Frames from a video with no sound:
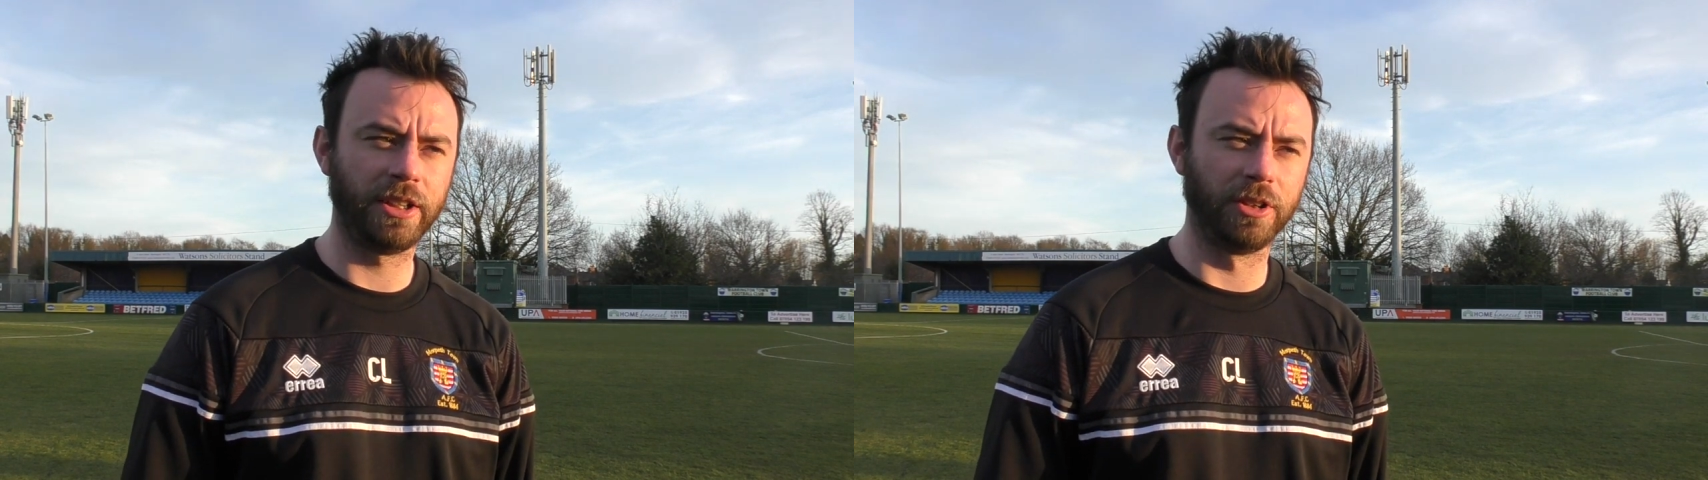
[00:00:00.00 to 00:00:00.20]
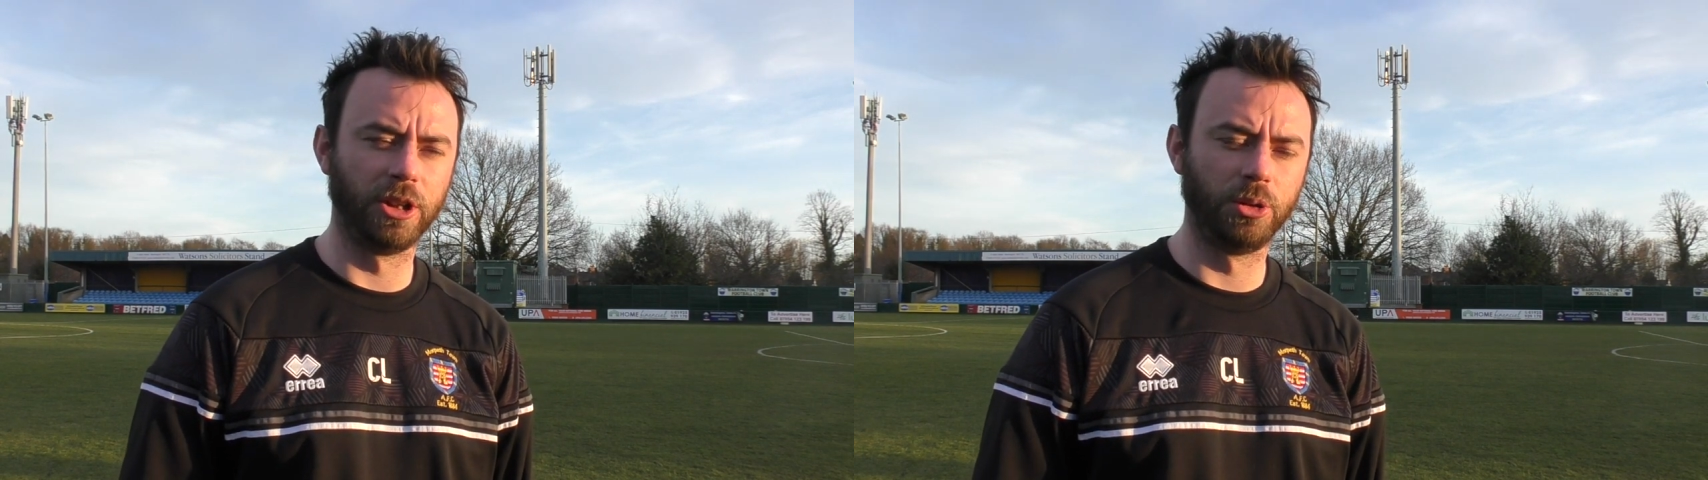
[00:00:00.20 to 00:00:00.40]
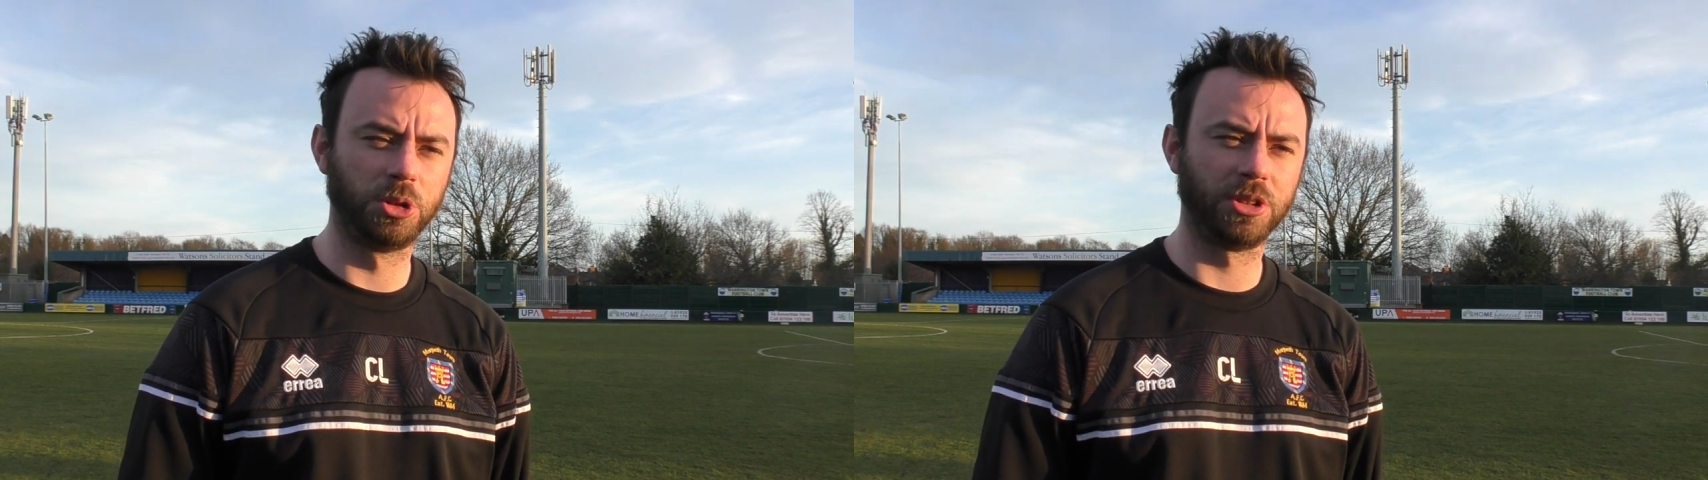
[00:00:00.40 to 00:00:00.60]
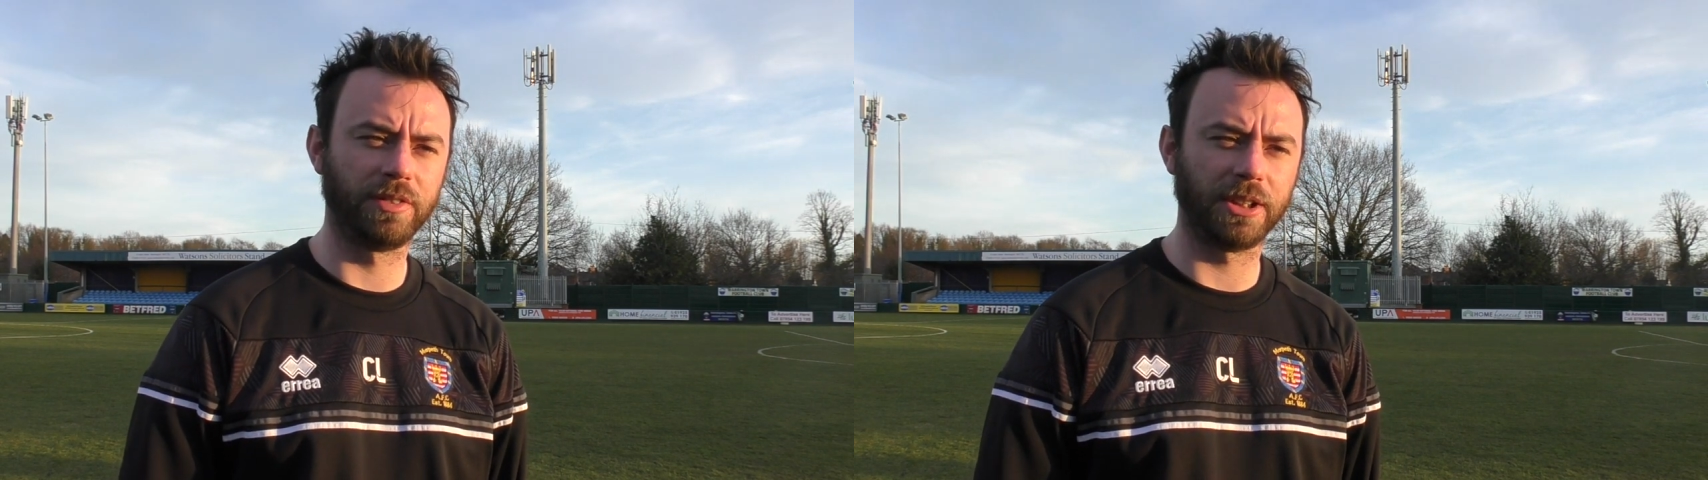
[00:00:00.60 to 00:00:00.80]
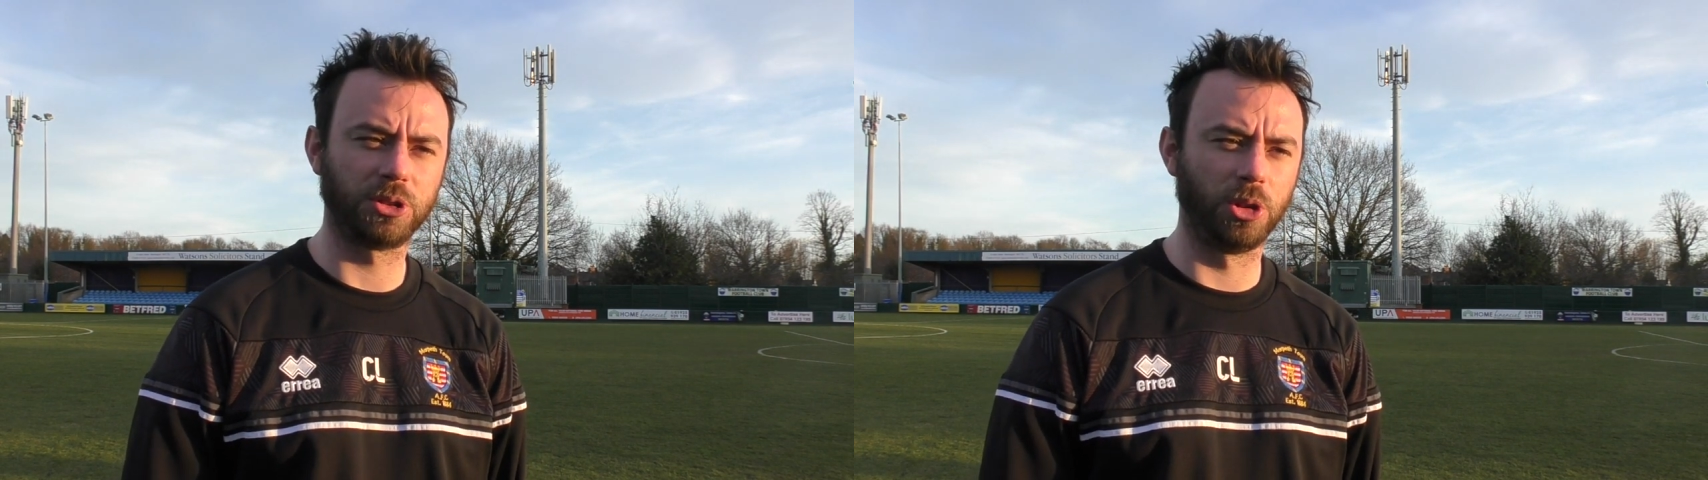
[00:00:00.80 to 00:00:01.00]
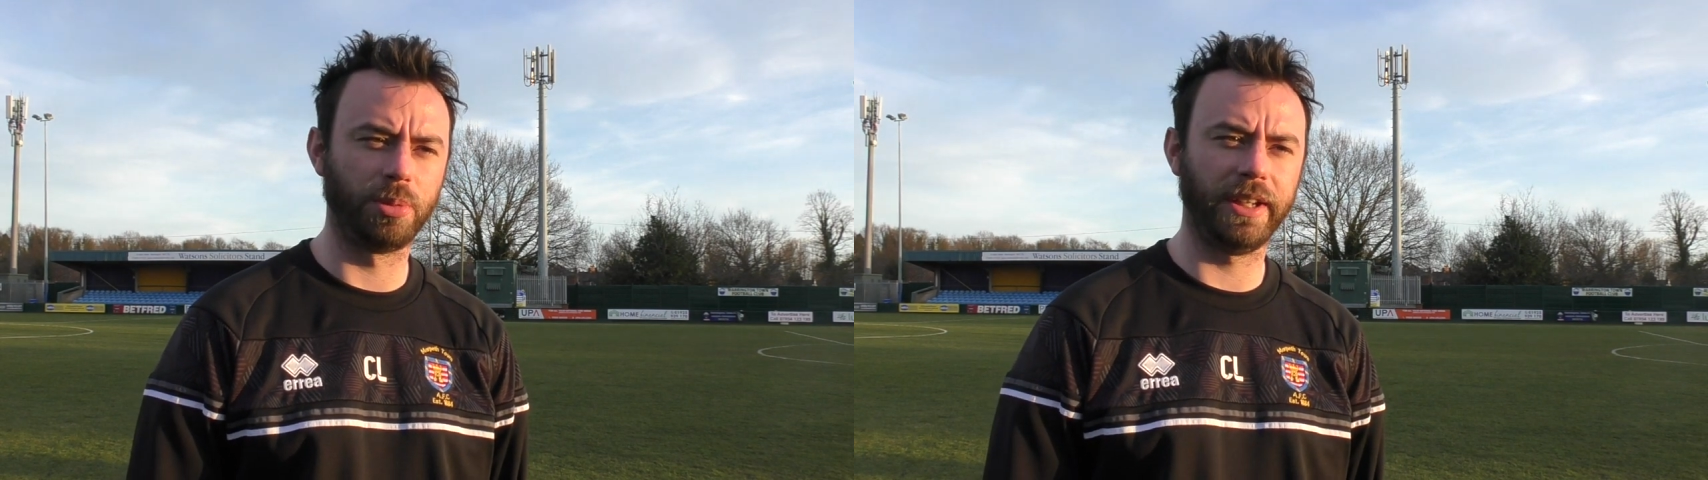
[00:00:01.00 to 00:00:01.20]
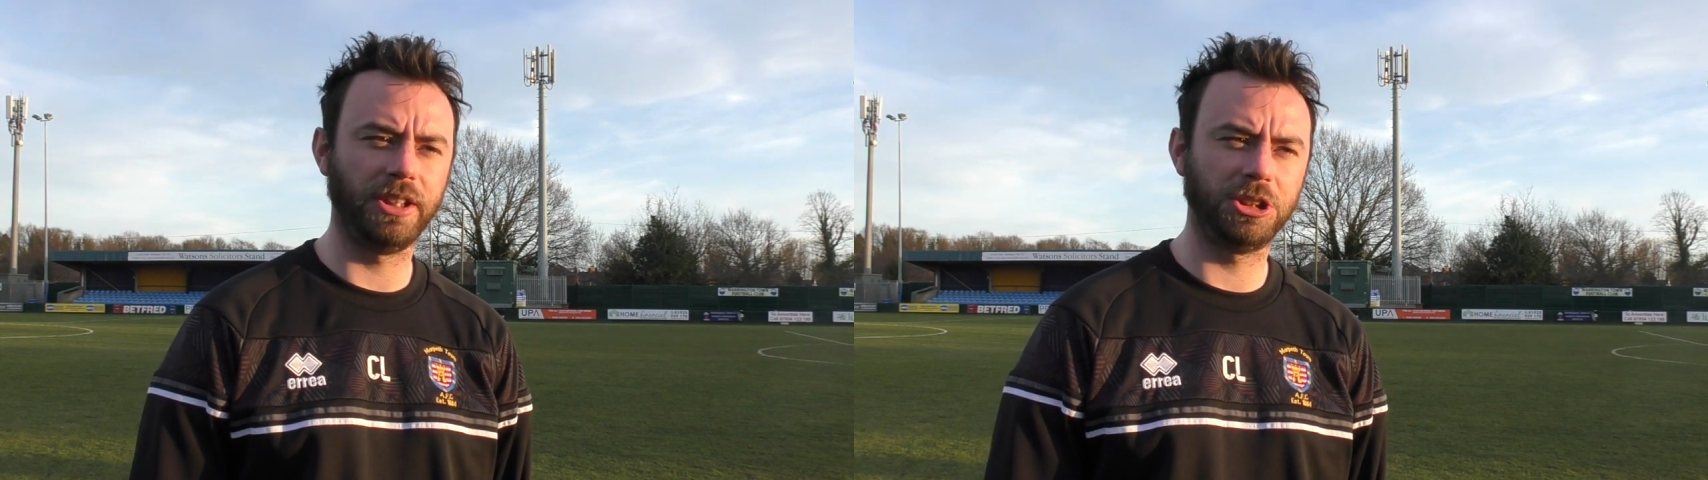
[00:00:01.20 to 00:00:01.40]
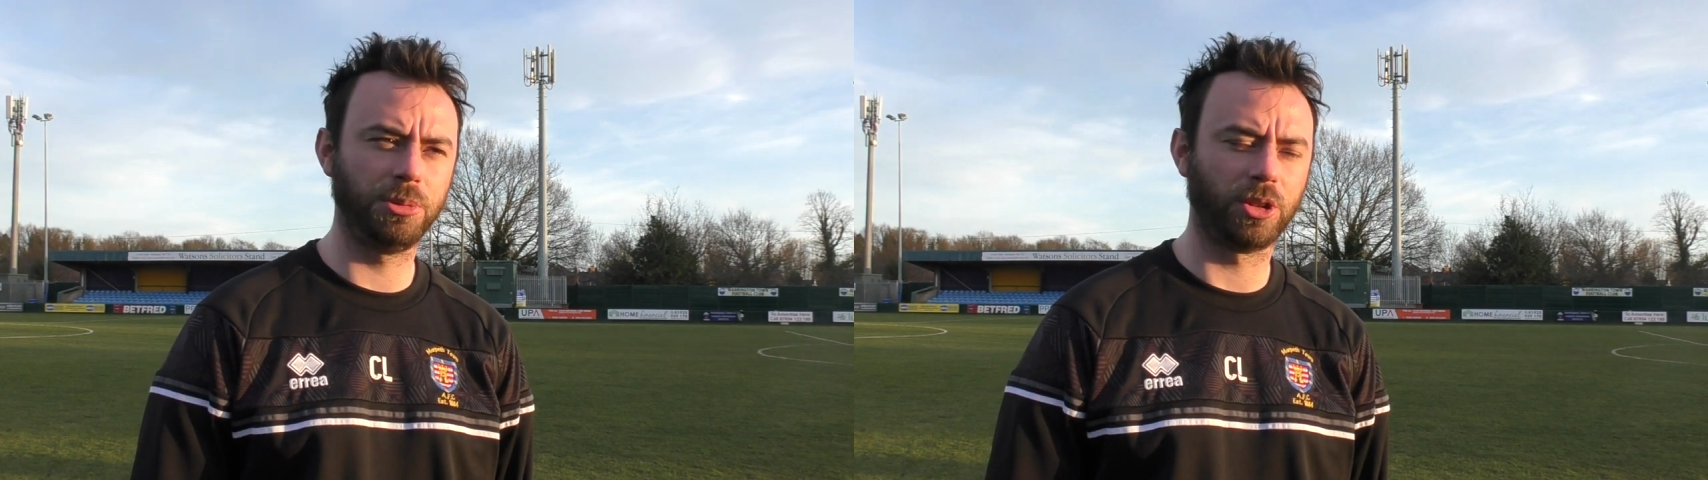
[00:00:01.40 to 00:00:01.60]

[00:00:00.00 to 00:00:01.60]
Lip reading: illusion that it's going to be easy,